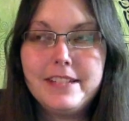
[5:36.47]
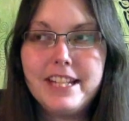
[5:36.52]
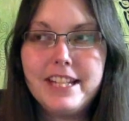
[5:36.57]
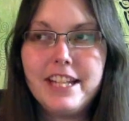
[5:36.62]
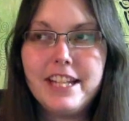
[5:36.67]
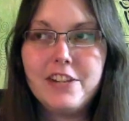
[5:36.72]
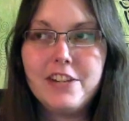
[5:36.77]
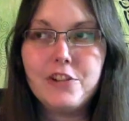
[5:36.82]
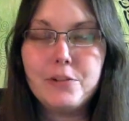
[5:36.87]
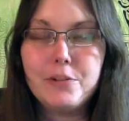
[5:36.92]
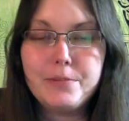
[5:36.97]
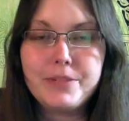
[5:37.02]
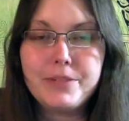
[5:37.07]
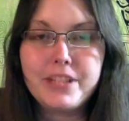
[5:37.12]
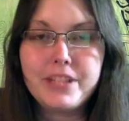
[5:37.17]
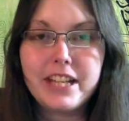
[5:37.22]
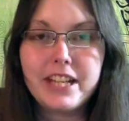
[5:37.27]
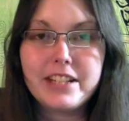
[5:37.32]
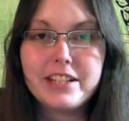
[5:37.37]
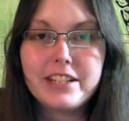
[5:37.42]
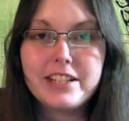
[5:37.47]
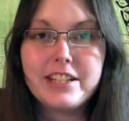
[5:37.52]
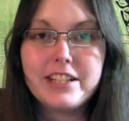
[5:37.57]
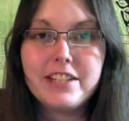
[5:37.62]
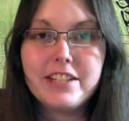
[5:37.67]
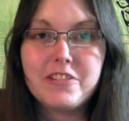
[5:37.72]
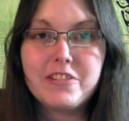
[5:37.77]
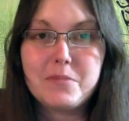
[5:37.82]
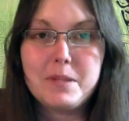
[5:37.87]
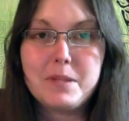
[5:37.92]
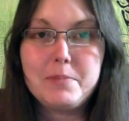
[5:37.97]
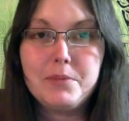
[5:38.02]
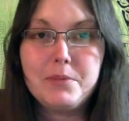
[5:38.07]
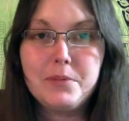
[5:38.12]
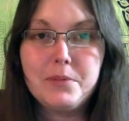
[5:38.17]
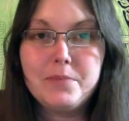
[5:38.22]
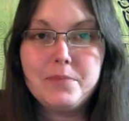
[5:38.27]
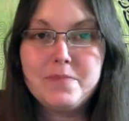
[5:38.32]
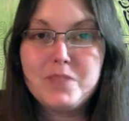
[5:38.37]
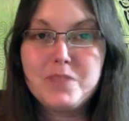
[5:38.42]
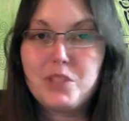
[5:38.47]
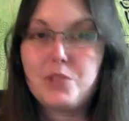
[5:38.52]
in hopes that other people